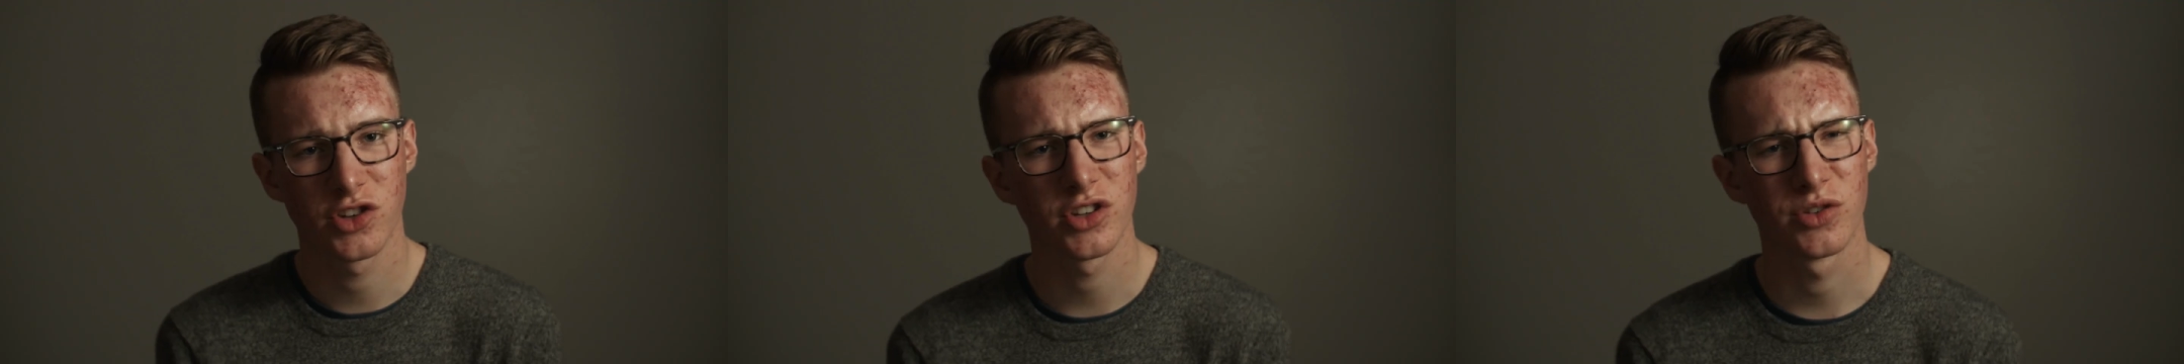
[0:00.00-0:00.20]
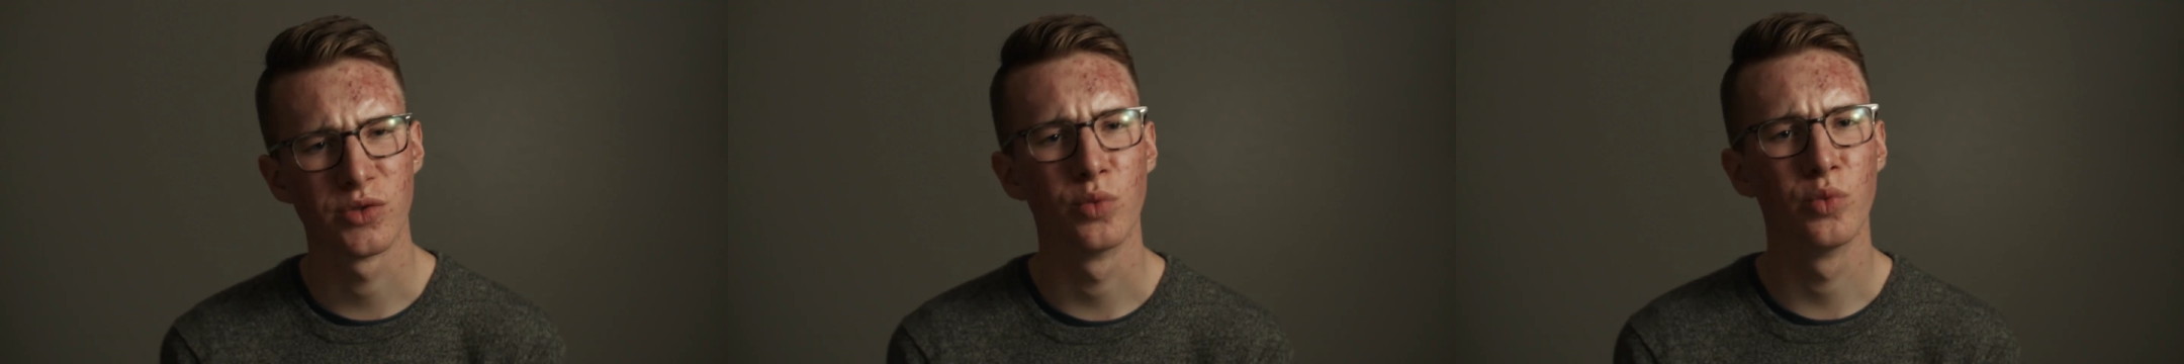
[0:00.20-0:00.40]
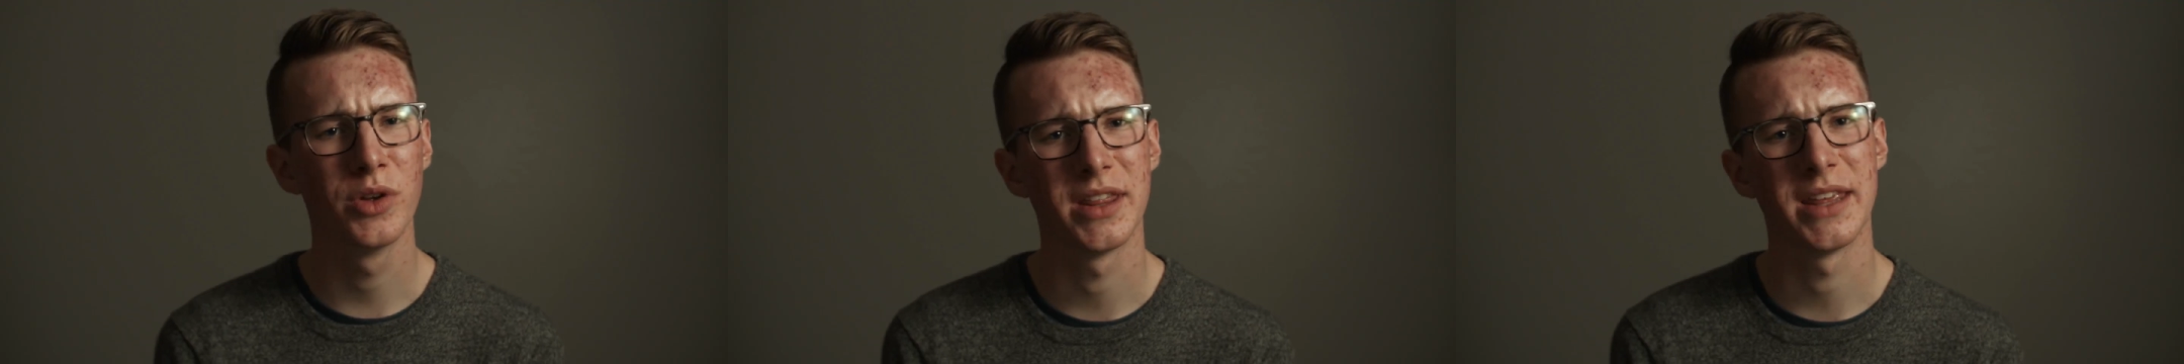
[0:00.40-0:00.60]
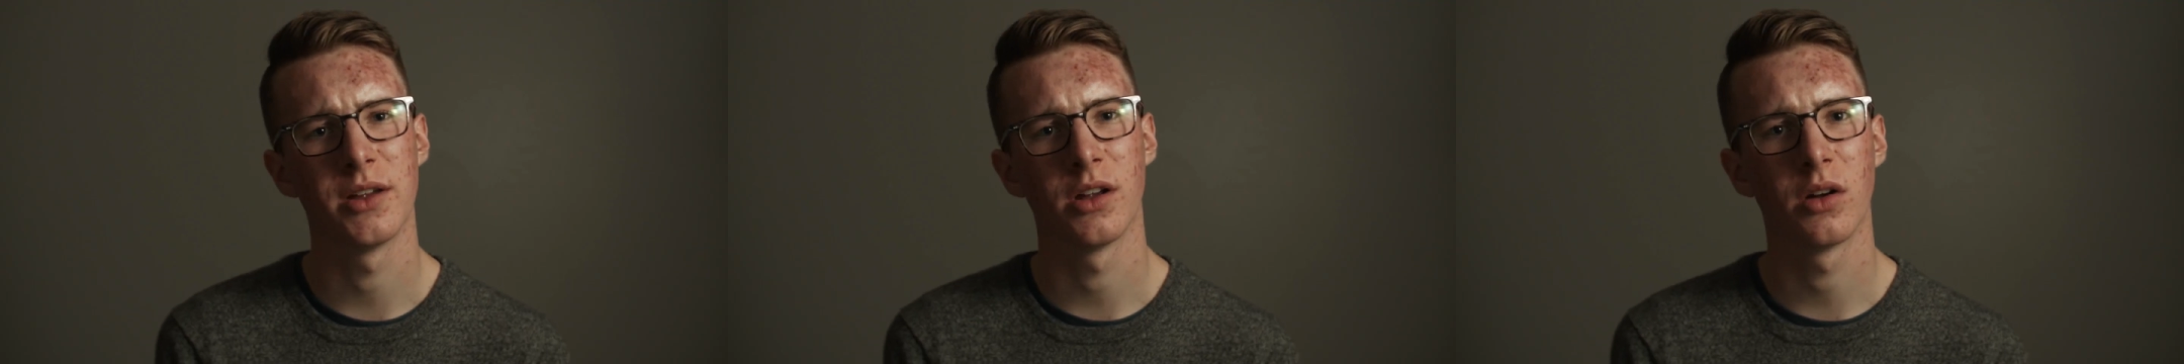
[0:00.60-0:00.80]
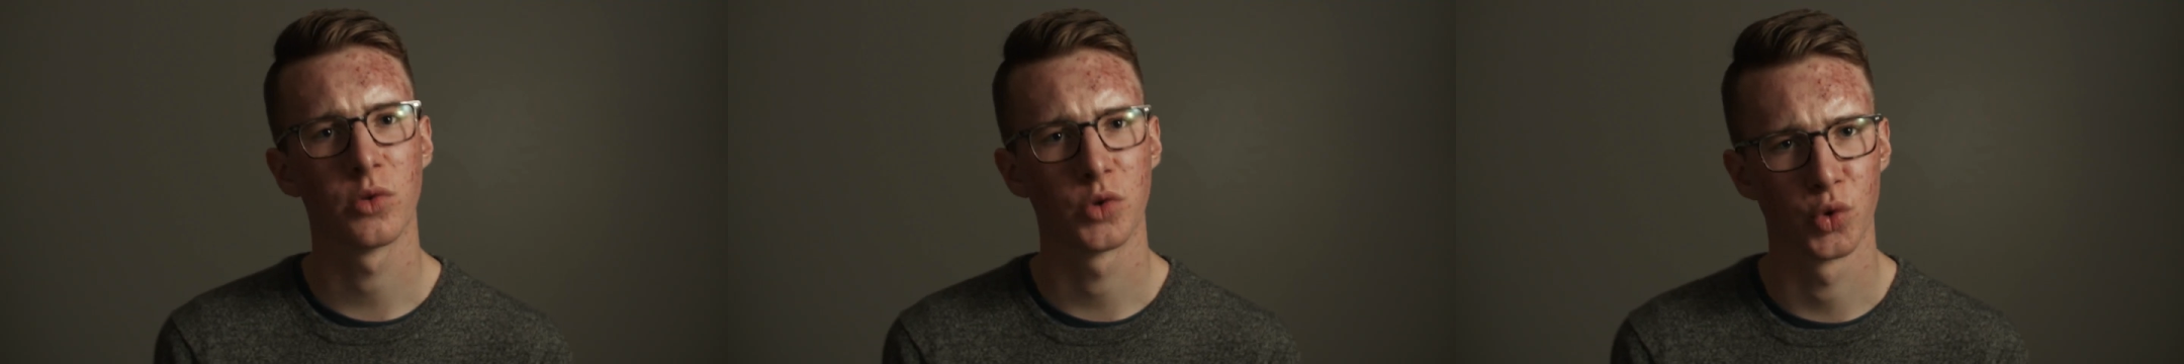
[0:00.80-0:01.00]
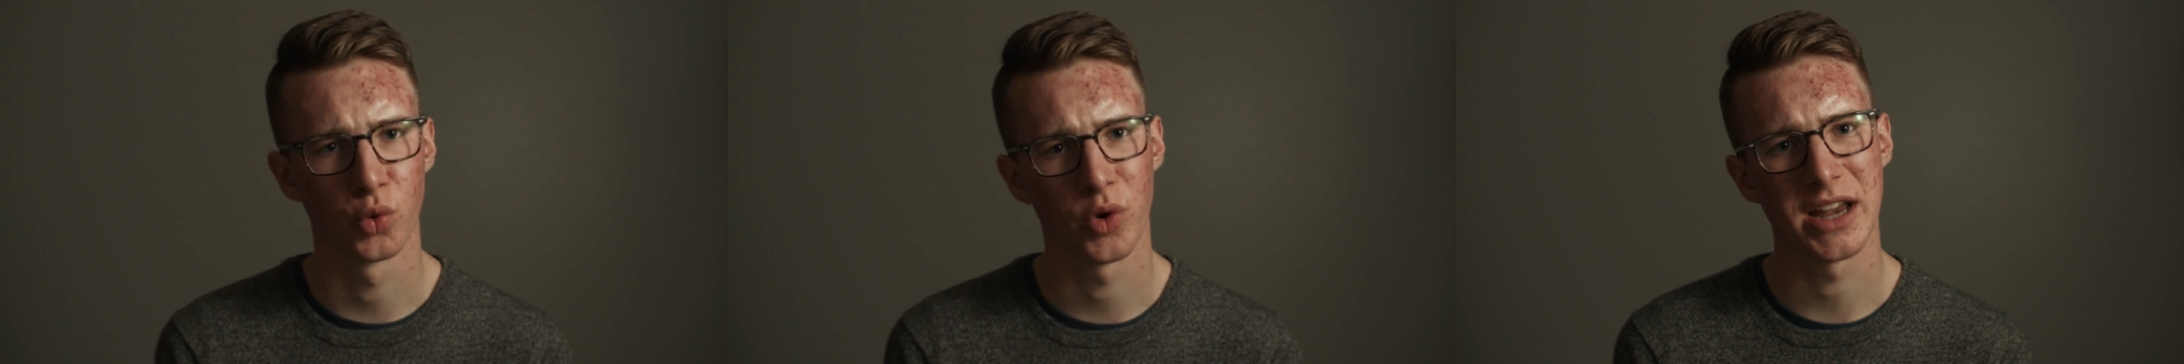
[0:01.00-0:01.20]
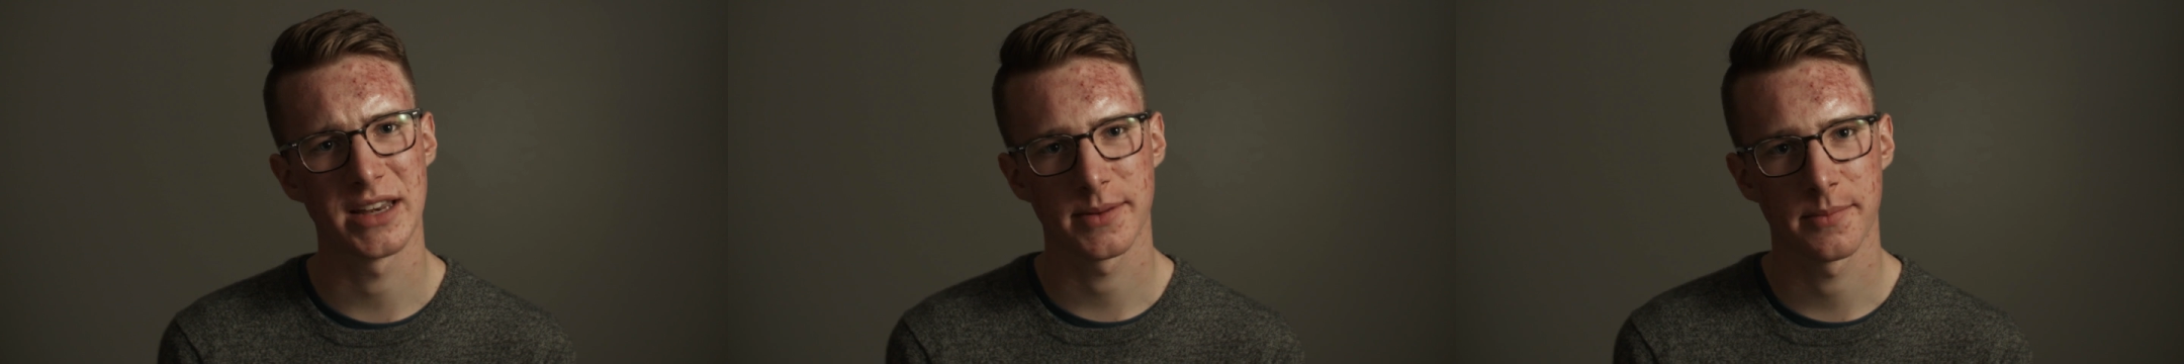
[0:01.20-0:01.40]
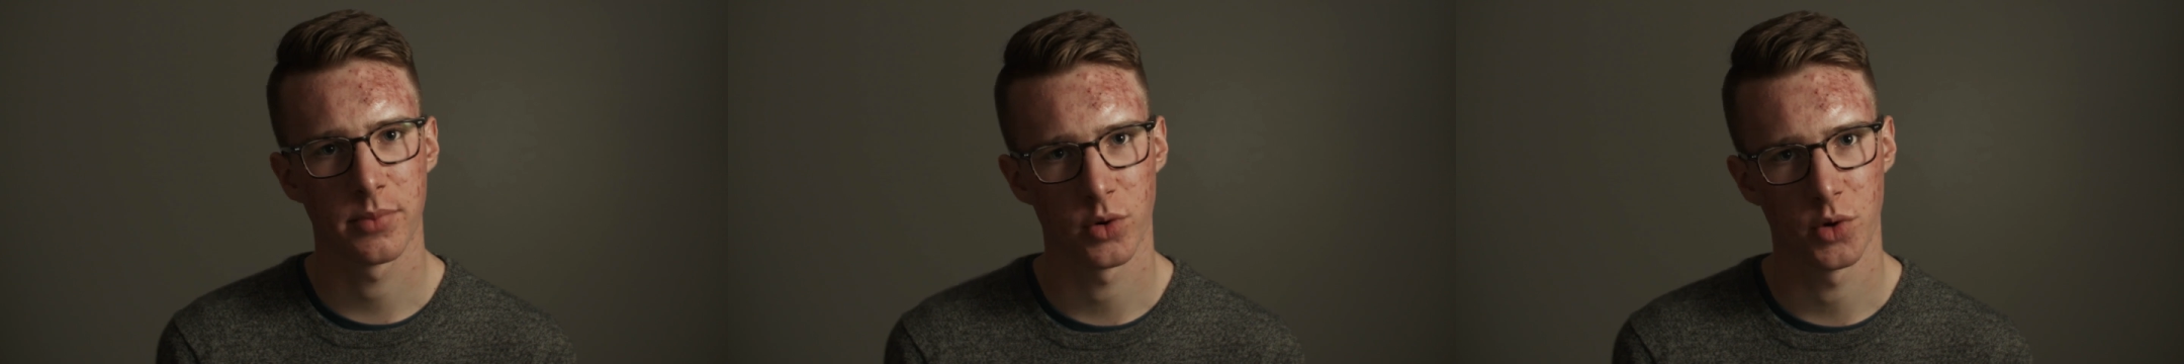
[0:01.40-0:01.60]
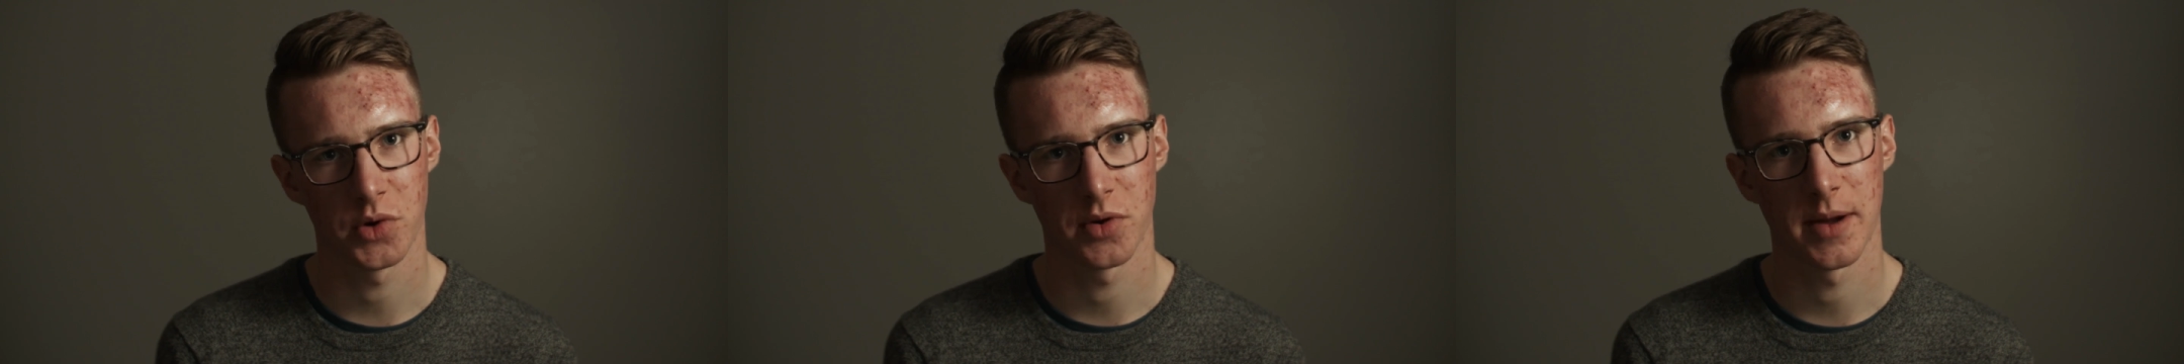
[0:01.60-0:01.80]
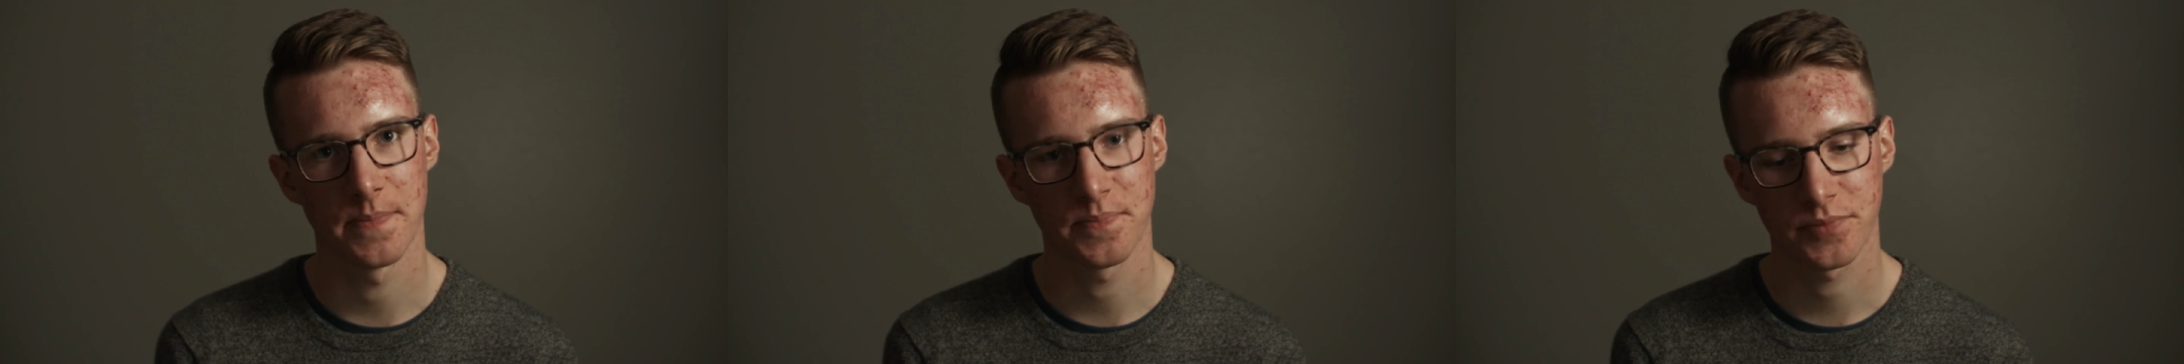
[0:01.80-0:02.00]
just a really great
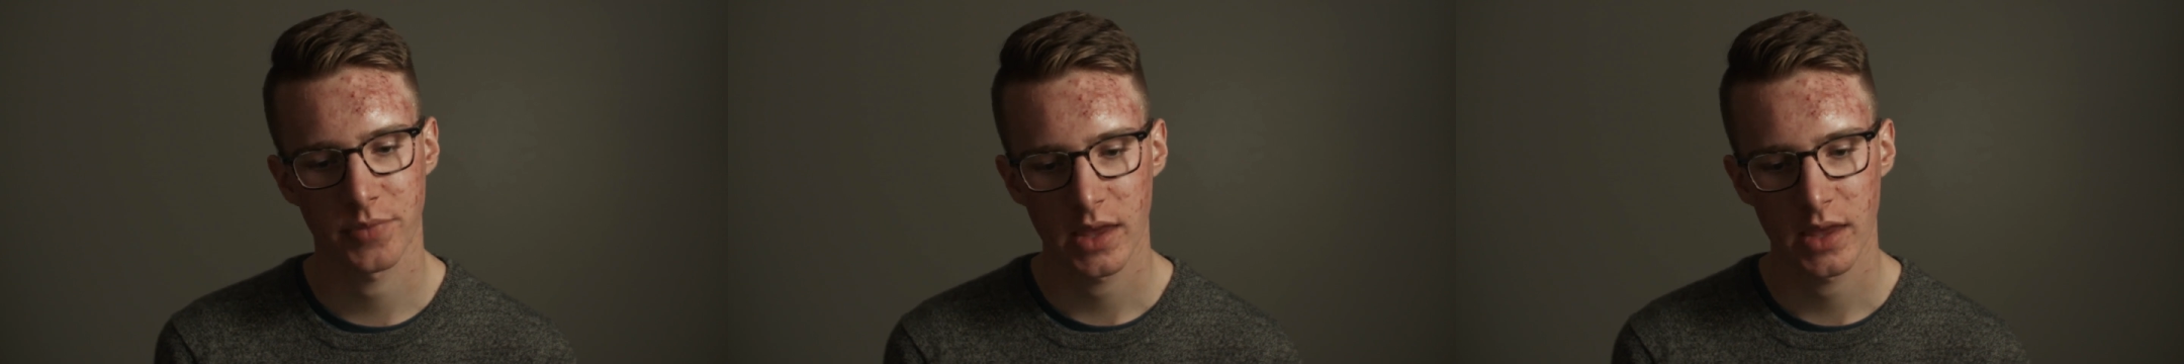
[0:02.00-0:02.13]
program.